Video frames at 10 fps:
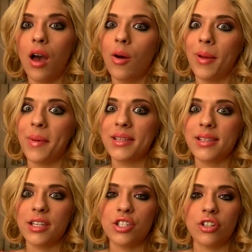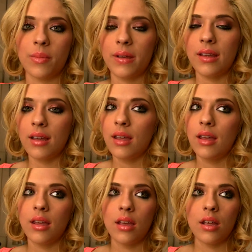Oh, my best day stripping?
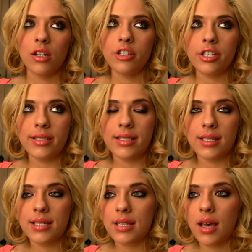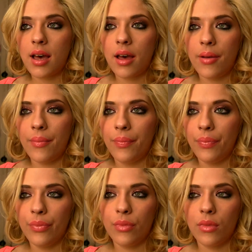Jesus.
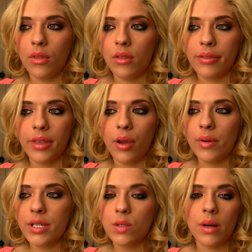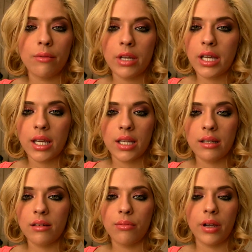There was one
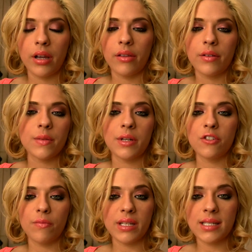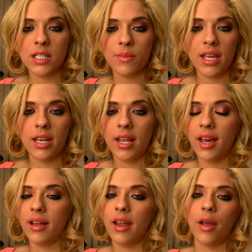weekend where there was a bunch of businessmen,
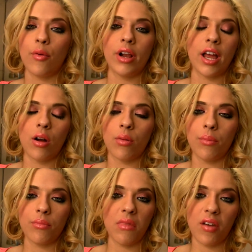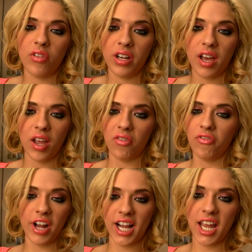and I went out every night.
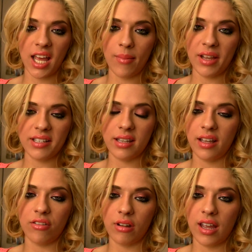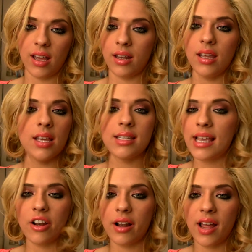Friday I made 10 grand.
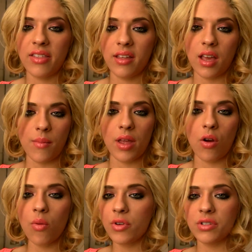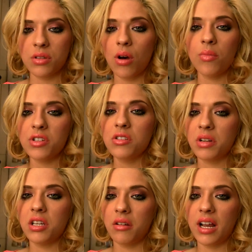Saturday I think I made almost
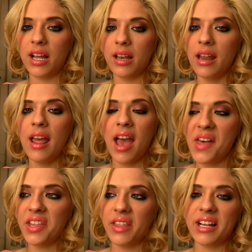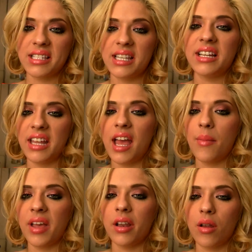20 grand, and then that Sunday I
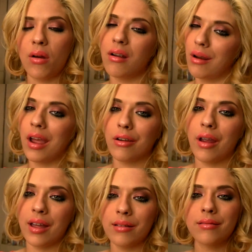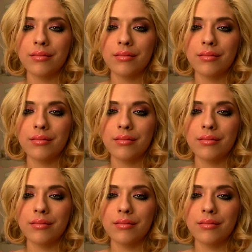made around 9 grand.